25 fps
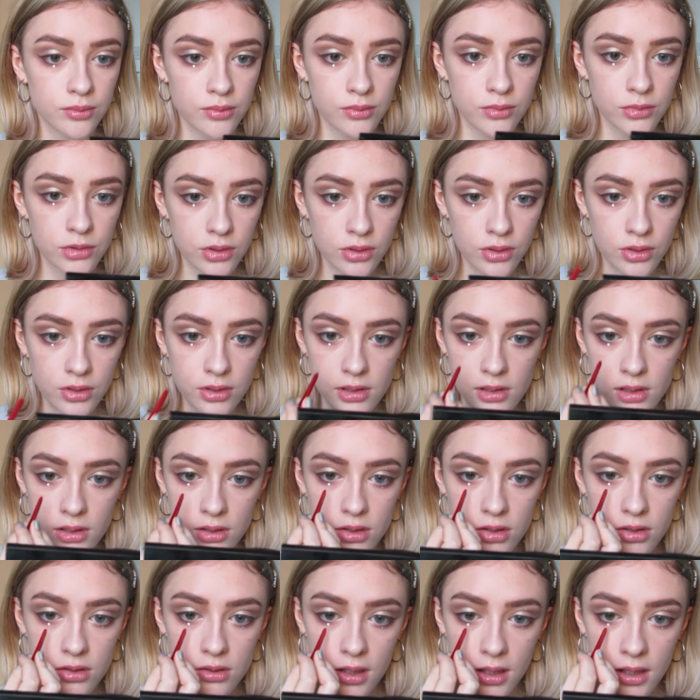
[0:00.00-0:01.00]
So just look
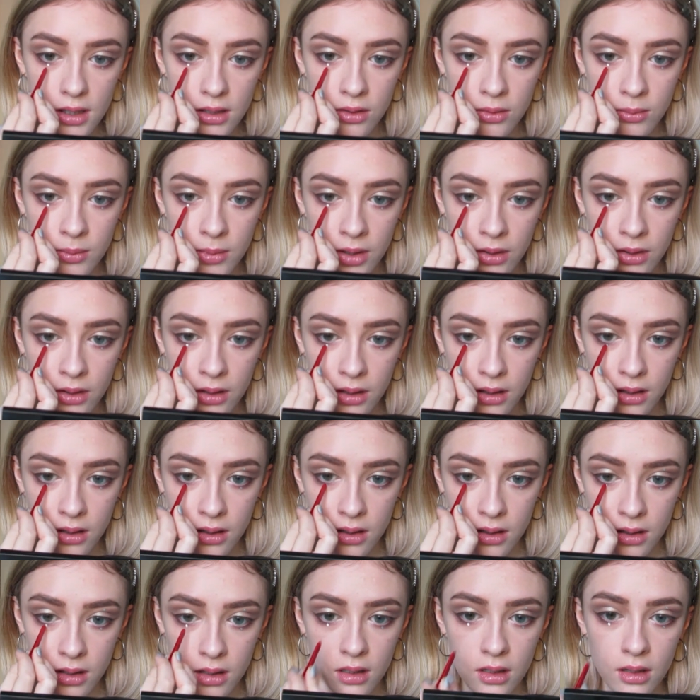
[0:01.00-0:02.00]
straight in your mirror,
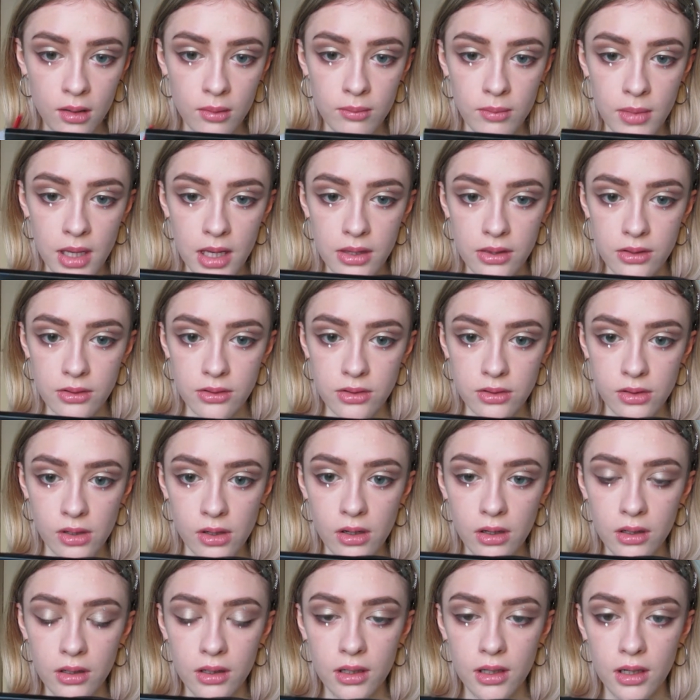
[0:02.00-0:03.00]
make the
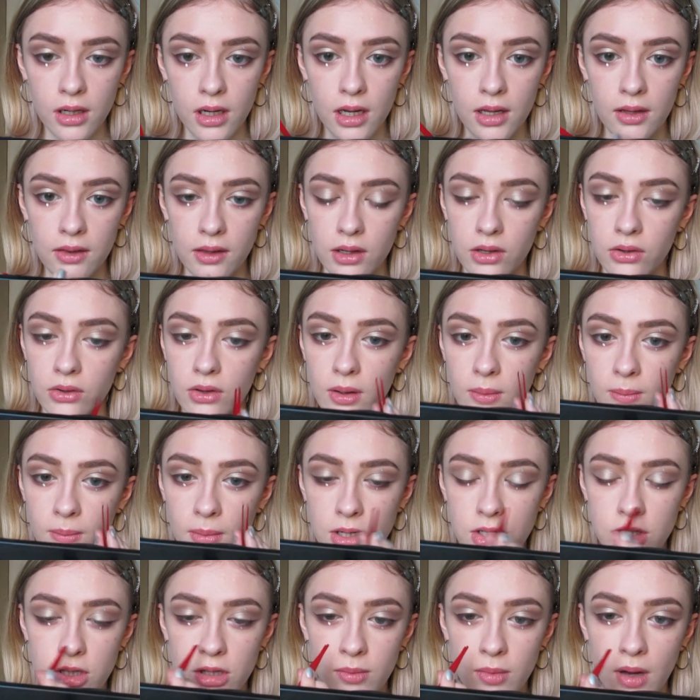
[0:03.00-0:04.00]
dot, then you can
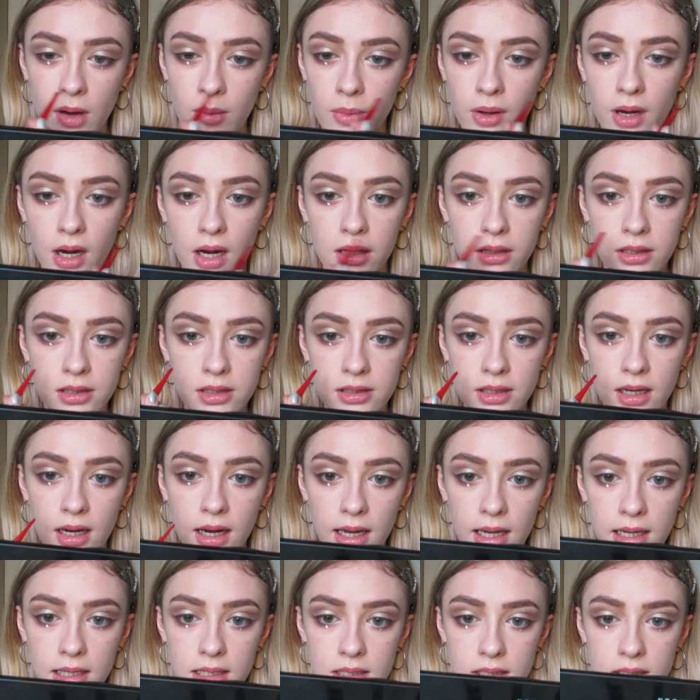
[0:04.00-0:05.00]
measure them up either
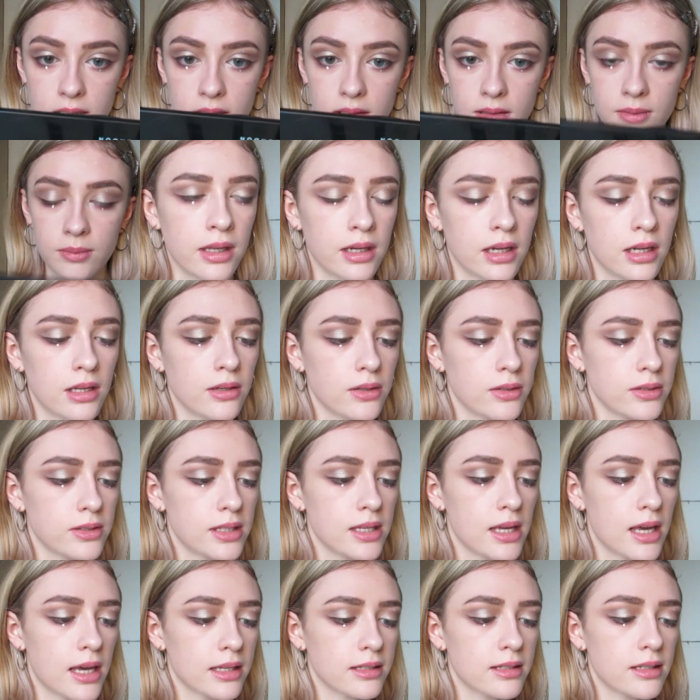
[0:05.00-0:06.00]
side. And then I use
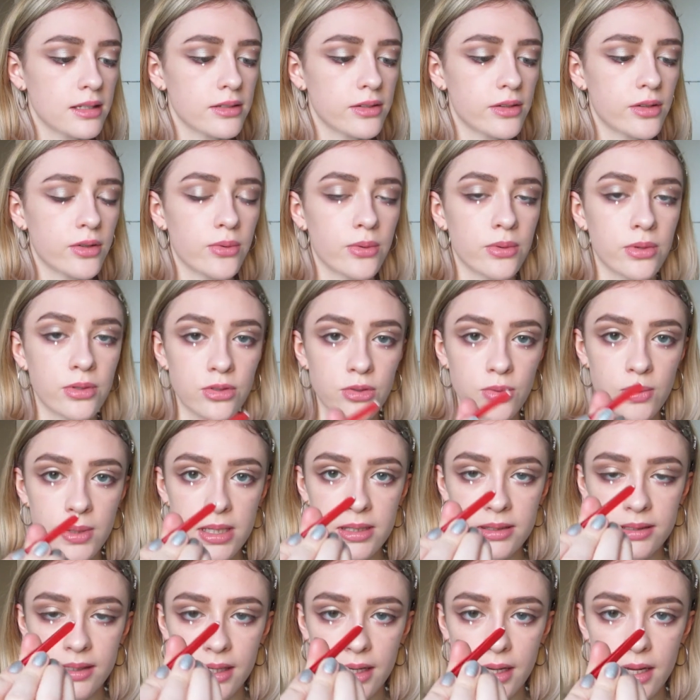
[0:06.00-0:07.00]
the excess glue on the
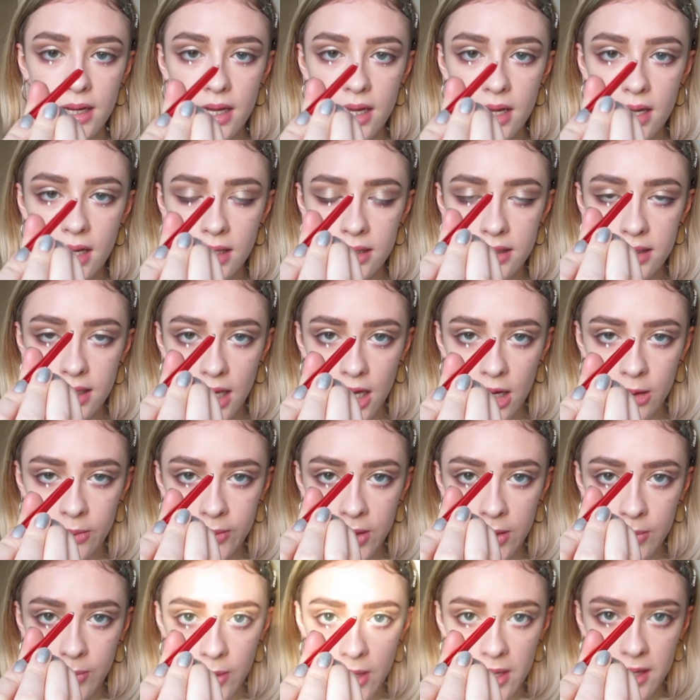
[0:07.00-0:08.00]
tweezer to help
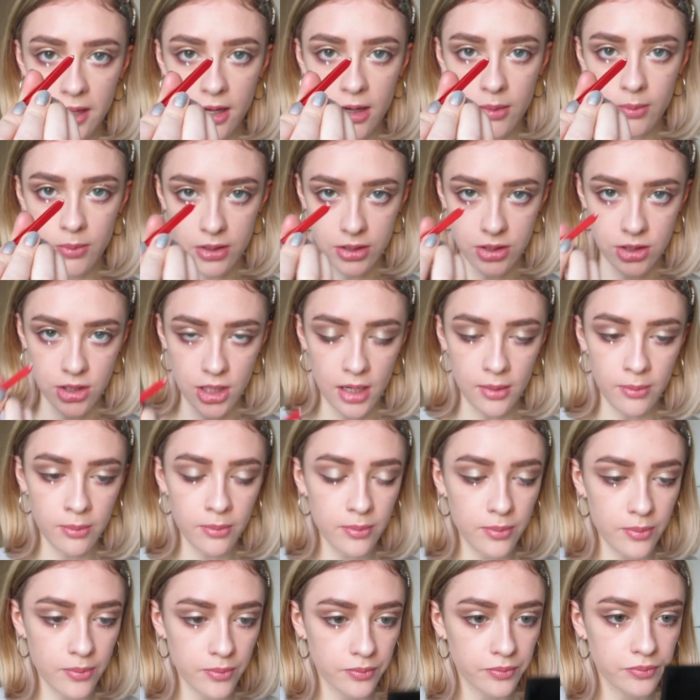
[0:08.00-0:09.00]
me pick up the
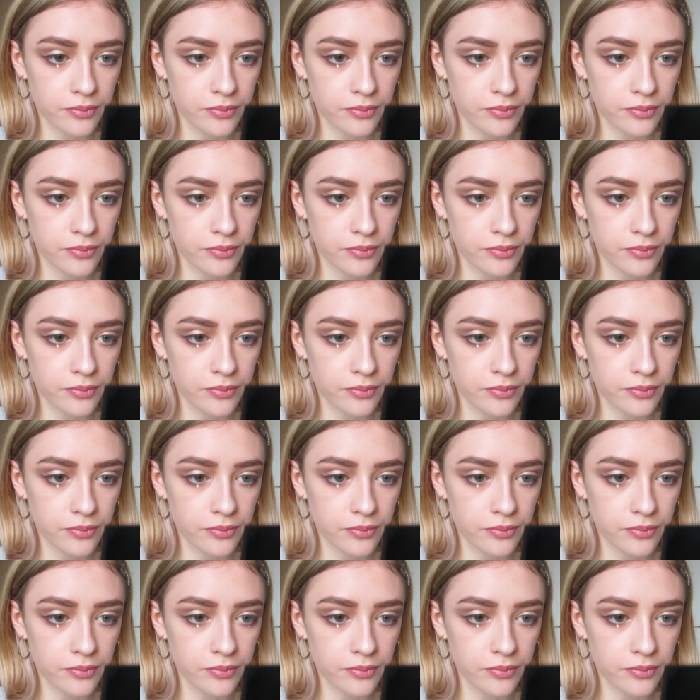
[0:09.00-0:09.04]
gem.